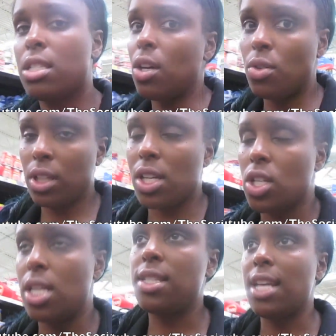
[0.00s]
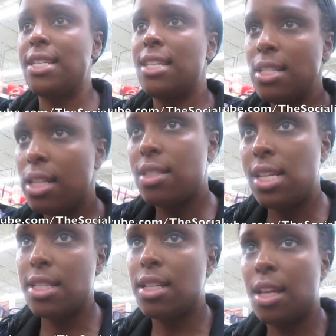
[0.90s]
So delicious. I
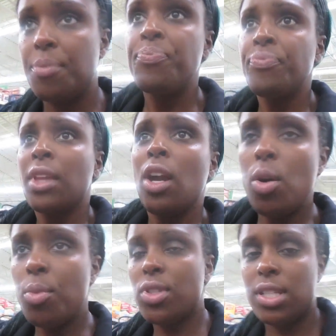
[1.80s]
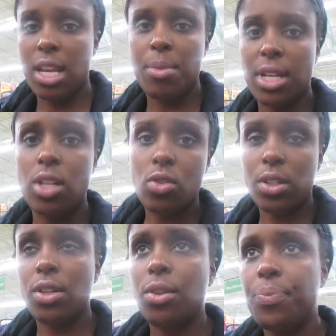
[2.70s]
seasoned it, almost the same as I
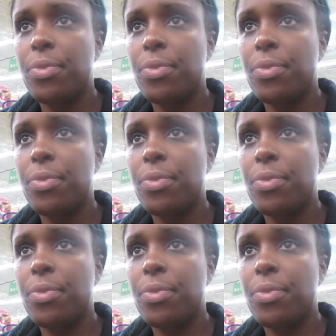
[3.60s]
usually do.